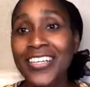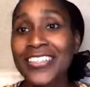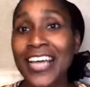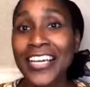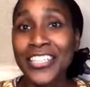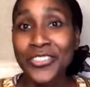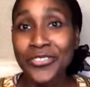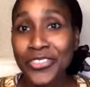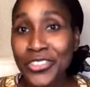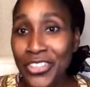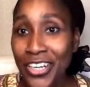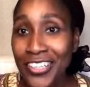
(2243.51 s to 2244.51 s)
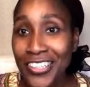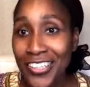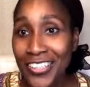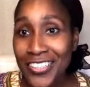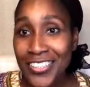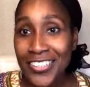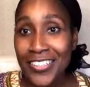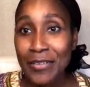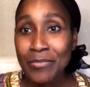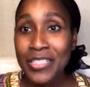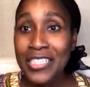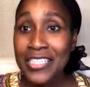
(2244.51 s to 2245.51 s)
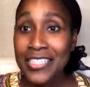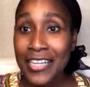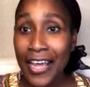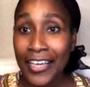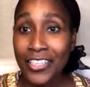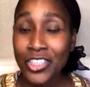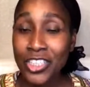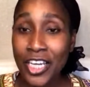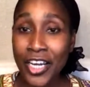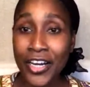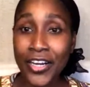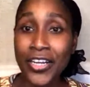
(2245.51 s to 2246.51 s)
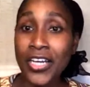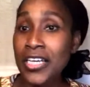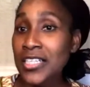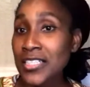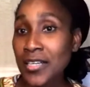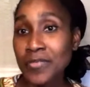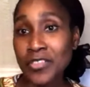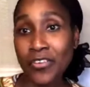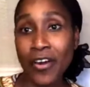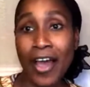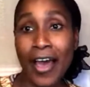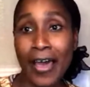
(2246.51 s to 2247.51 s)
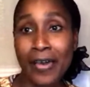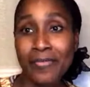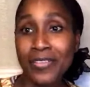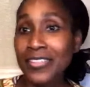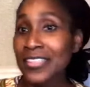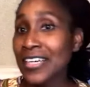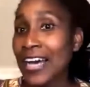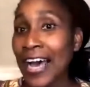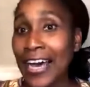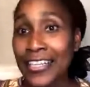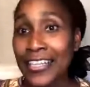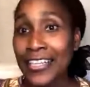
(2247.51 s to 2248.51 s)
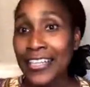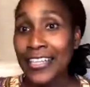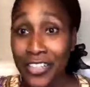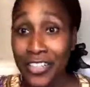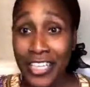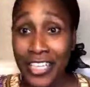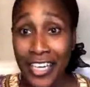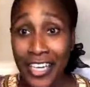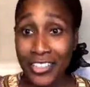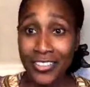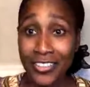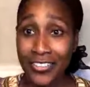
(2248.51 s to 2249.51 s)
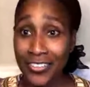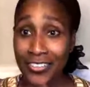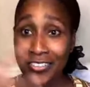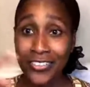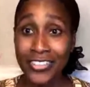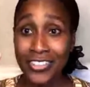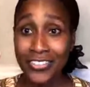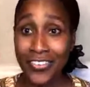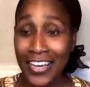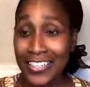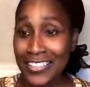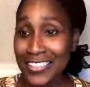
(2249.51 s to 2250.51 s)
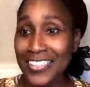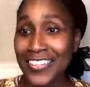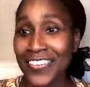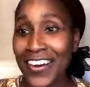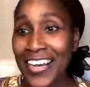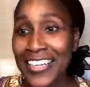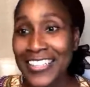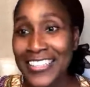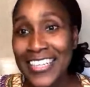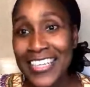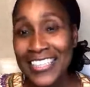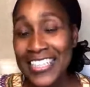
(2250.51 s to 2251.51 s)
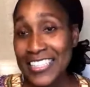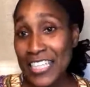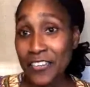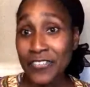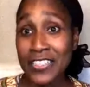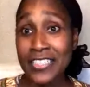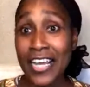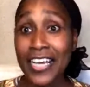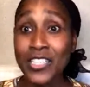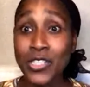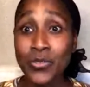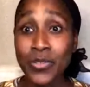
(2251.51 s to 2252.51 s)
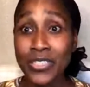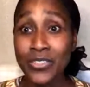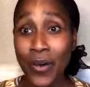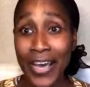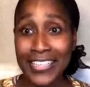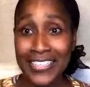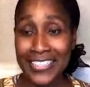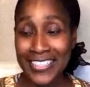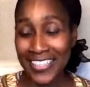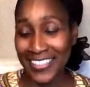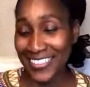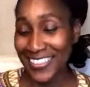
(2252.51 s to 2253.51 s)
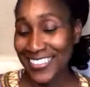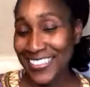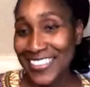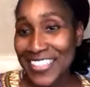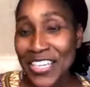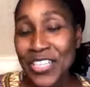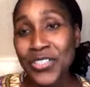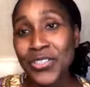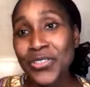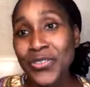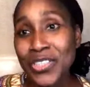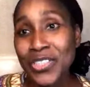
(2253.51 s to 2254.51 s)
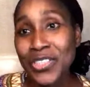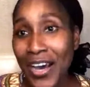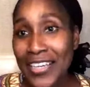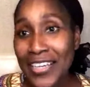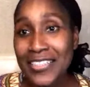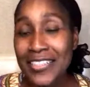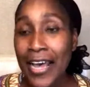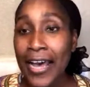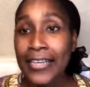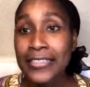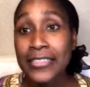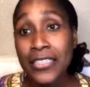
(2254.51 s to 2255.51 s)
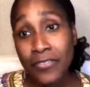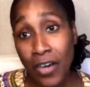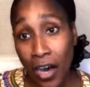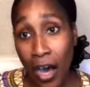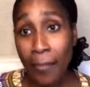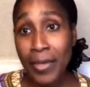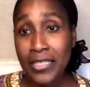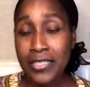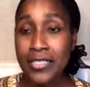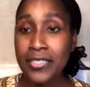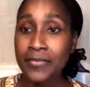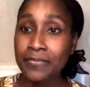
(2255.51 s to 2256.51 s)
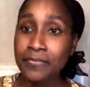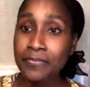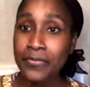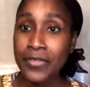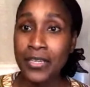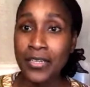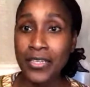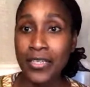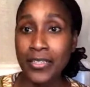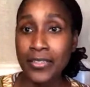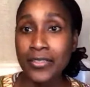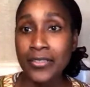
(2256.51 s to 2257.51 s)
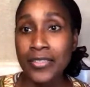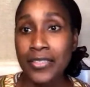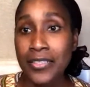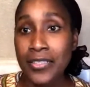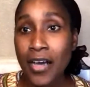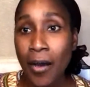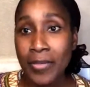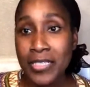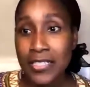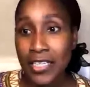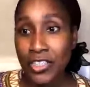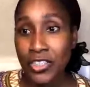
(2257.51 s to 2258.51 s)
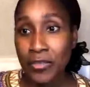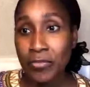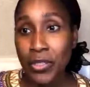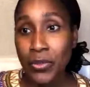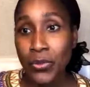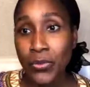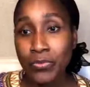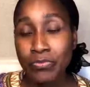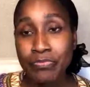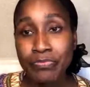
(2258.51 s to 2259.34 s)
thank you for joining us. Please like, share, subscribe, and share again. Do it twice, right? They say if it's nice, do it twice. So do it twice. And leave a comment in the comment section below.